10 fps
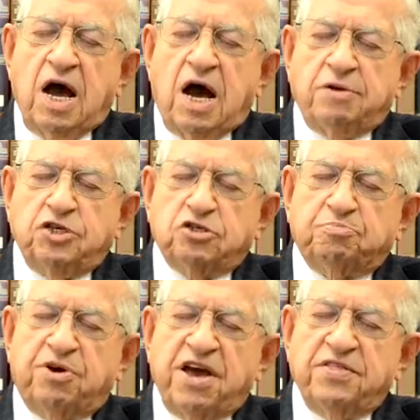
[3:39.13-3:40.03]
I just
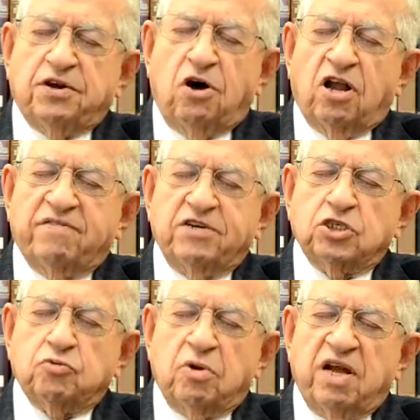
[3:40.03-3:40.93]
pray that all of
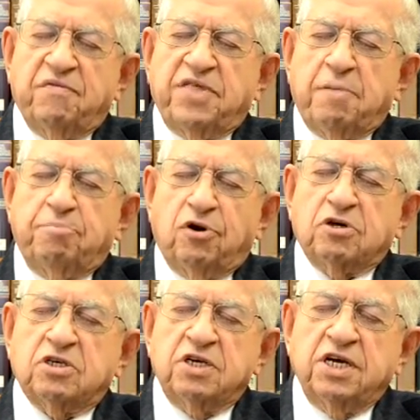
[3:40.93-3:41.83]
us will love that
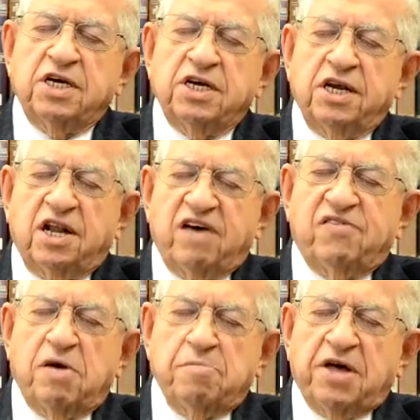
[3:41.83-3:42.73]
book and love
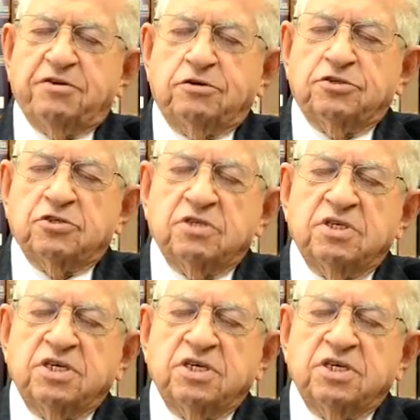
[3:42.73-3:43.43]
our mothers.